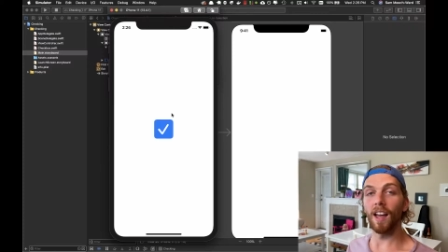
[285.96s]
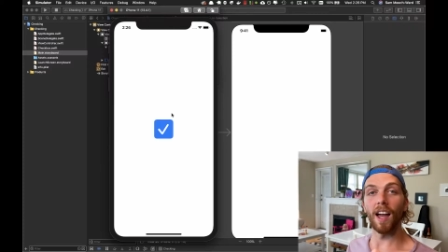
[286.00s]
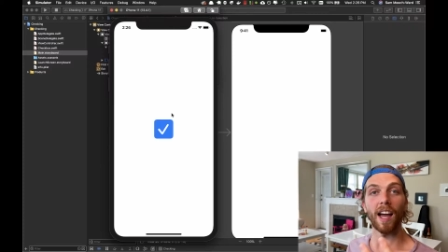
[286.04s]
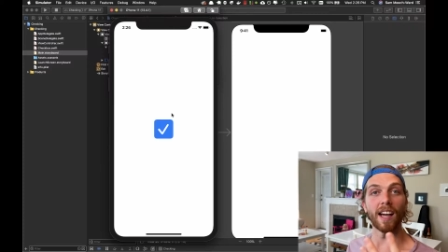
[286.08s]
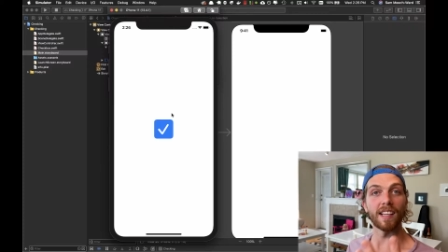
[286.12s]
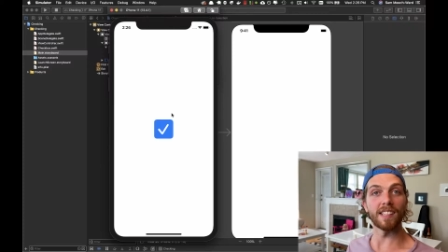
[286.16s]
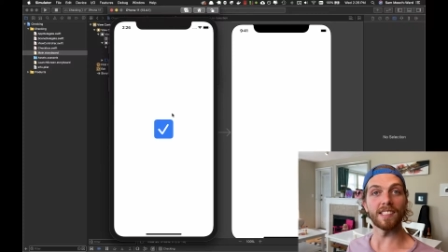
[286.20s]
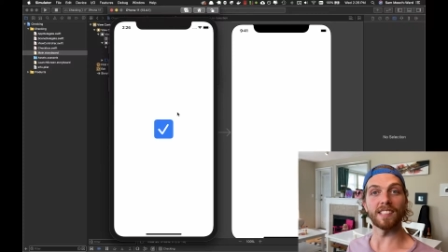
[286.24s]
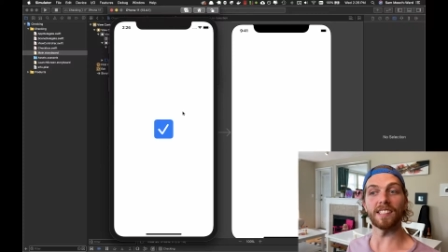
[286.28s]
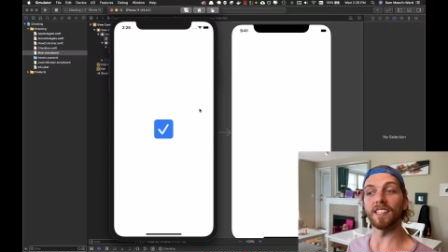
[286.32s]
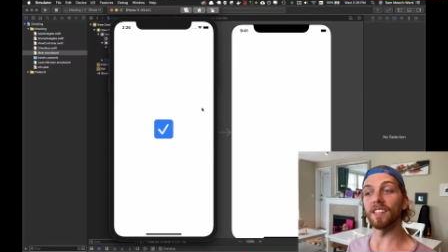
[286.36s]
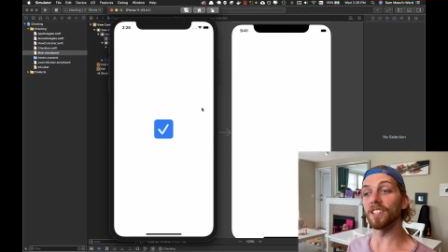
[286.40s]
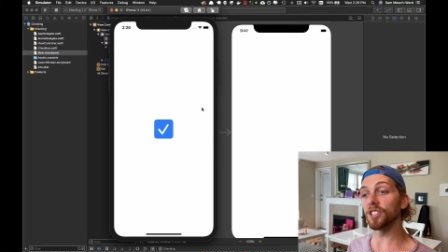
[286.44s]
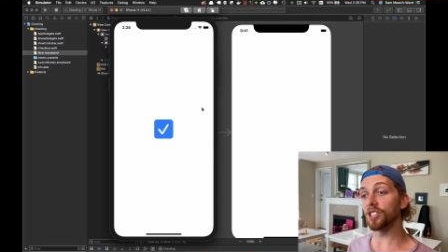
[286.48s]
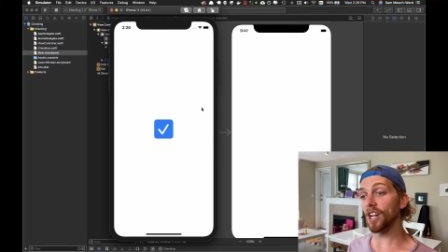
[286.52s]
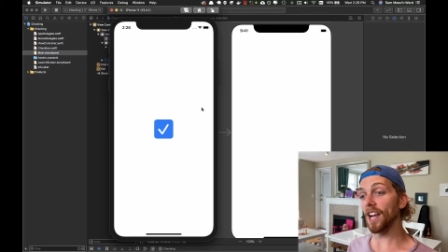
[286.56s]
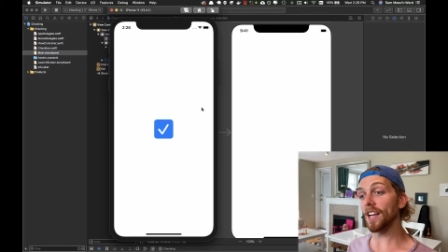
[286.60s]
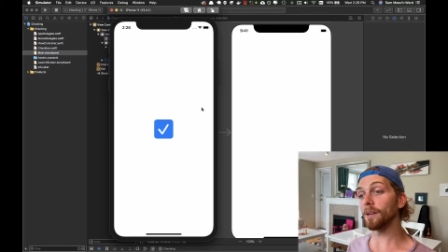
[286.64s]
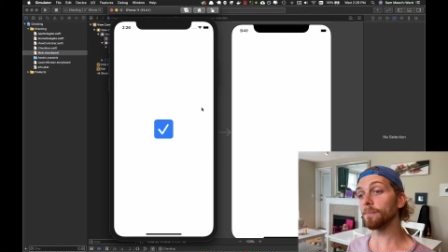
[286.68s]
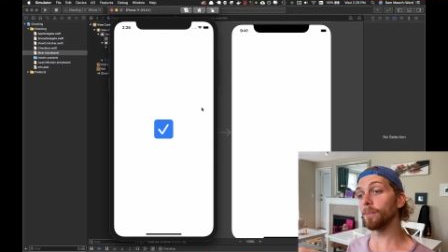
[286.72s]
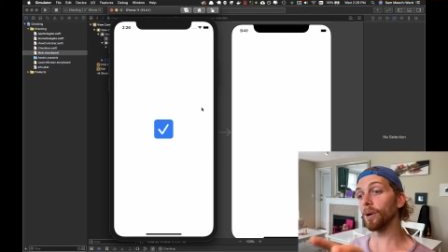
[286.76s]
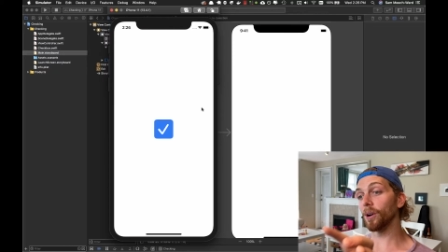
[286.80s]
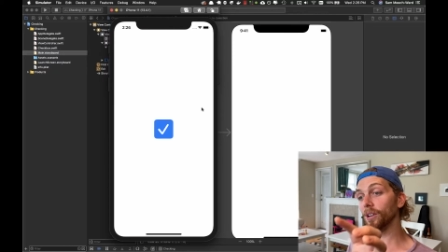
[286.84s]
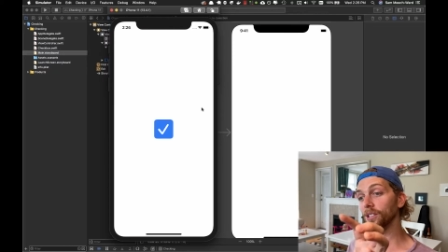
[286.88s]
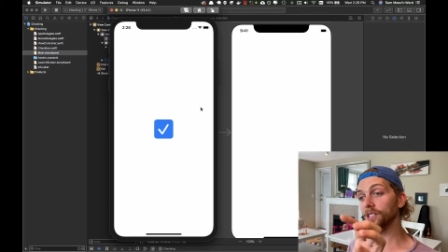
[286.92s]
I can see the
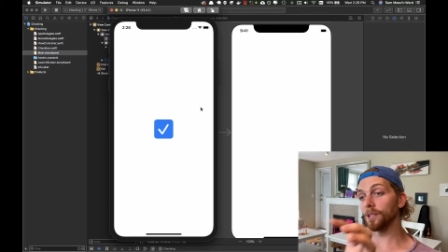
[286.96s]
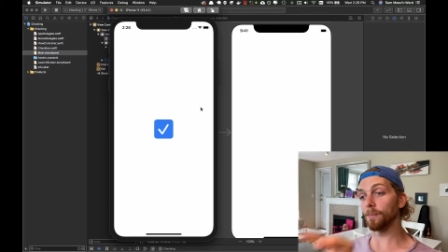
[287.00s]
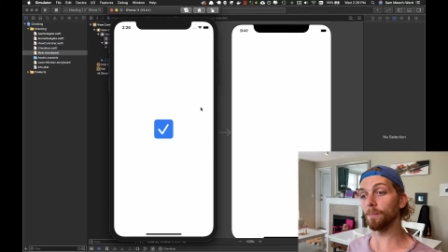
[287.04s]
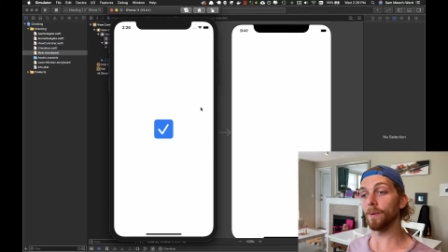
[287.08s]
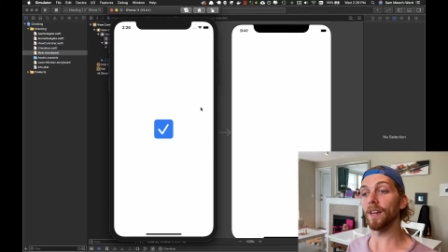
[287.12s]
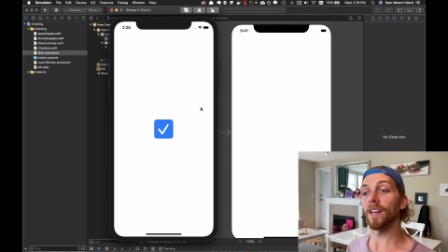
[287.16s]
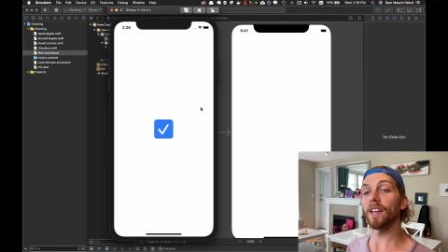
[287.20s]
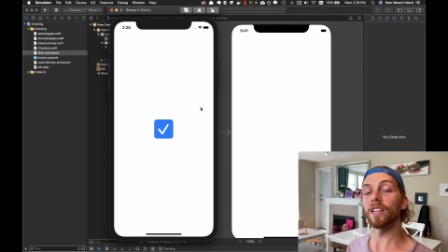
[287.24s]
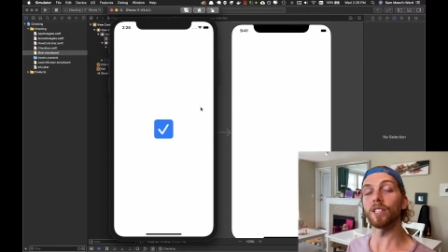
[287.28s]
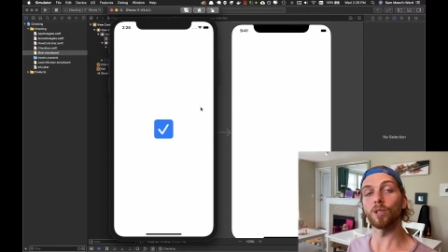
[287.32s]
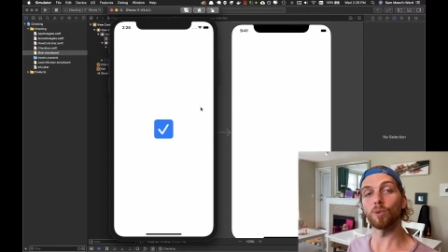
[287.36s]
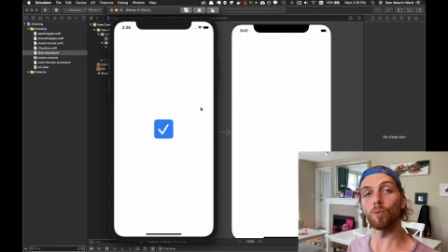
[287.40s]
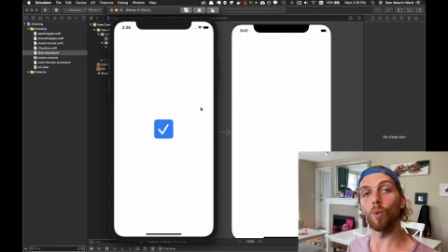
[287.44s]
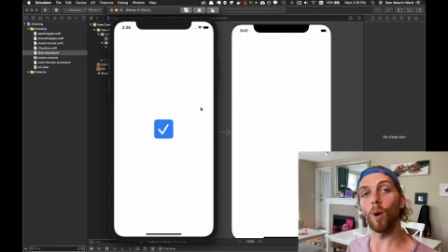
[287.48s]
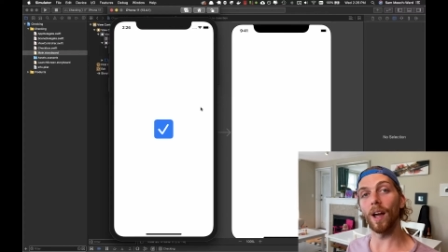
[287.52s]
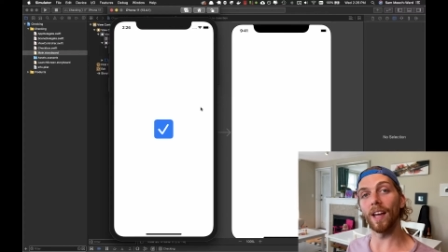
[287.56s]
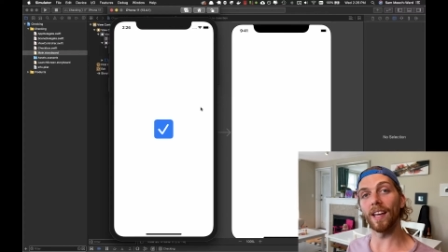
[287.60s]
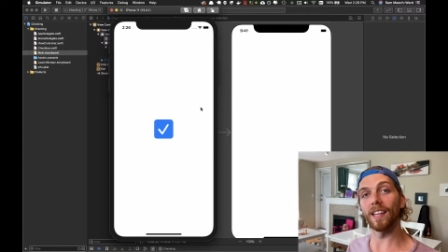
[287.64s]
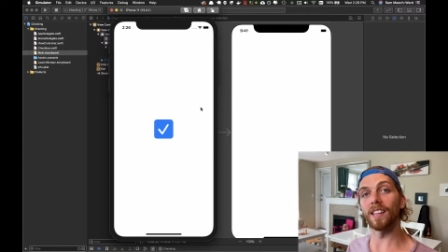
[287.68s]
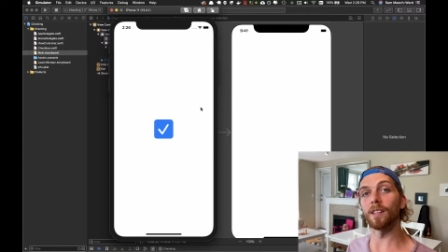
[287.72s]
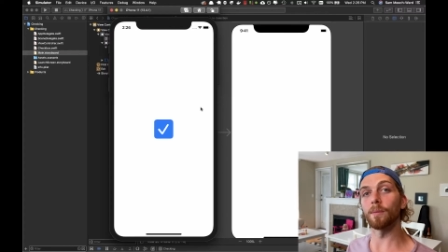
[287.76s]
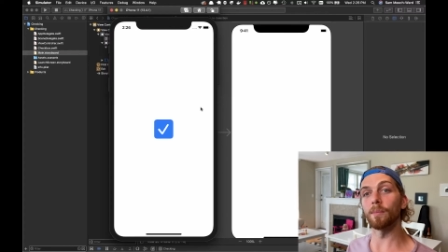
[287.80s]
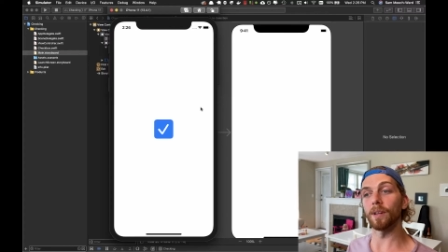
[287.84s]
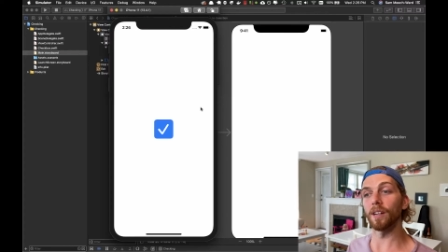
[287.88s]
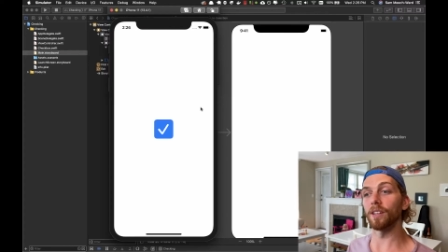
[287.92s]
checkbox appears right
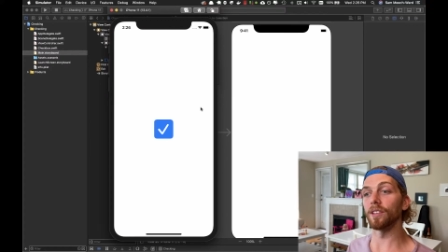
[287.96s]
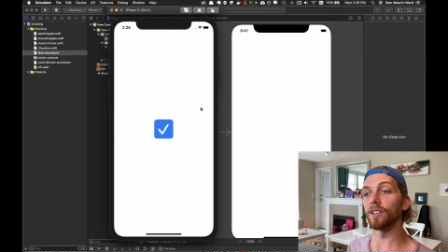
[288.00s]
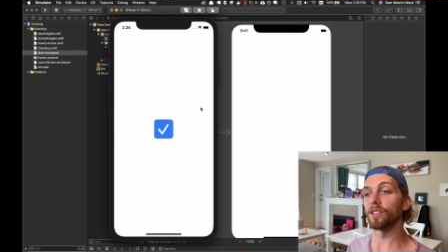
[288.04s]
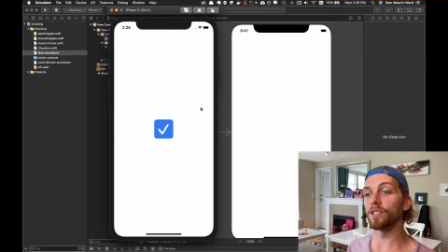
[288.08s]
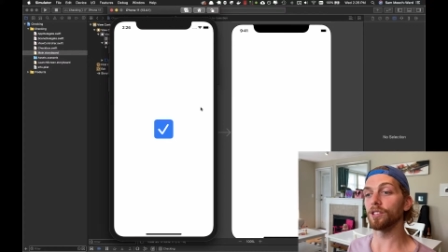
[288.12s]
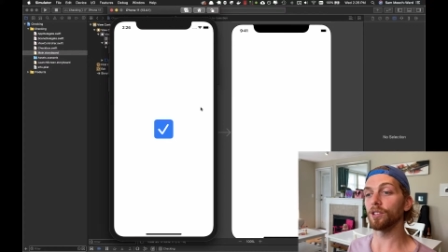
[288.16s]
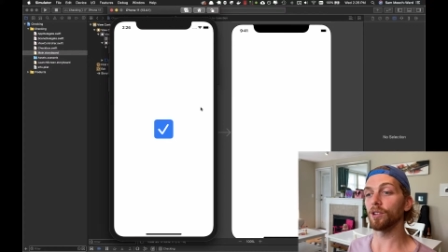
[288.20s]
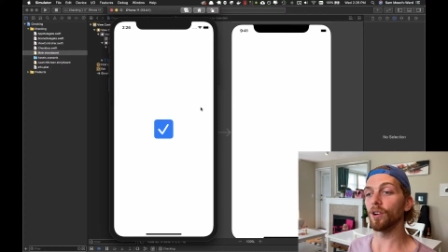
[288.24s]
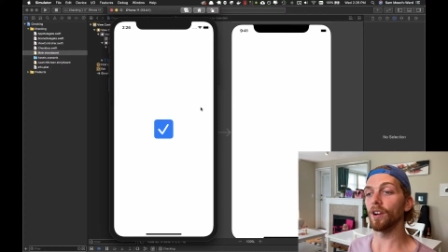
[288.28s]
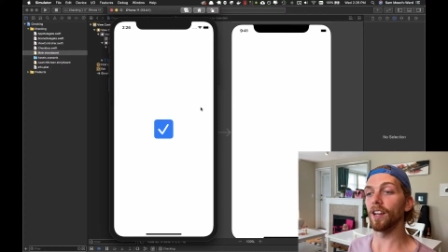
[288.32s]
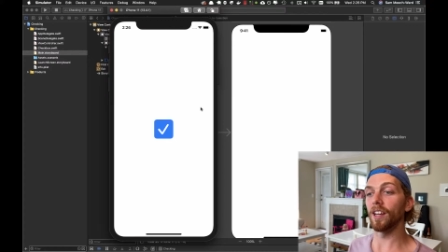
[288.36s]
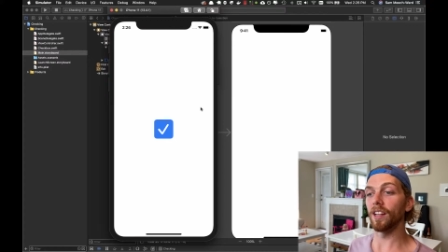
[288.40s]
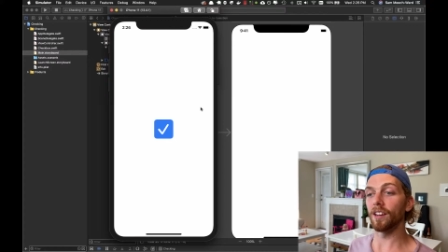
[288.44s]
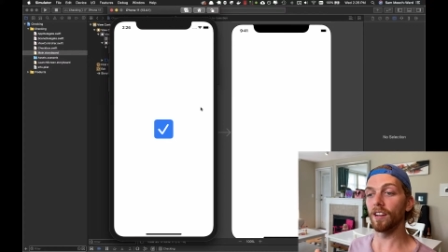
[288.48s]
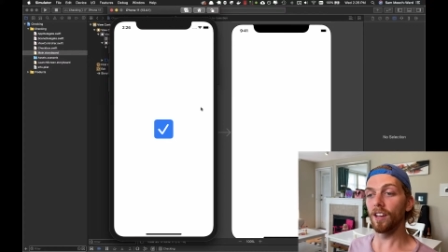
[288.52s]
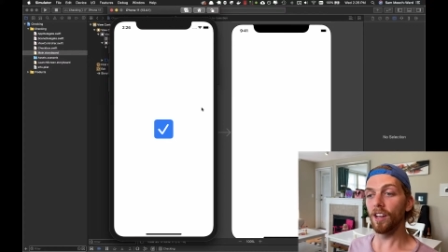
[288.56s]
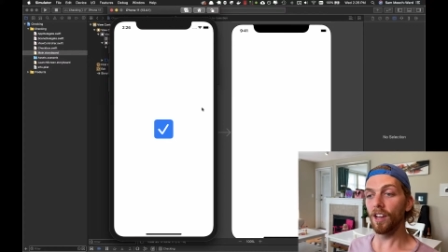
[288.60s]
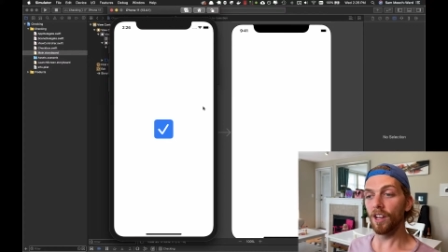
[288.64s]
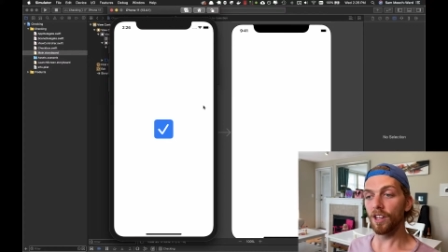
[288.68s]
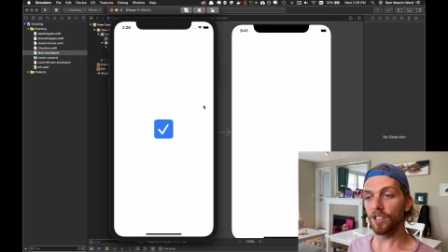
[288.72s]
in the middle of the screen.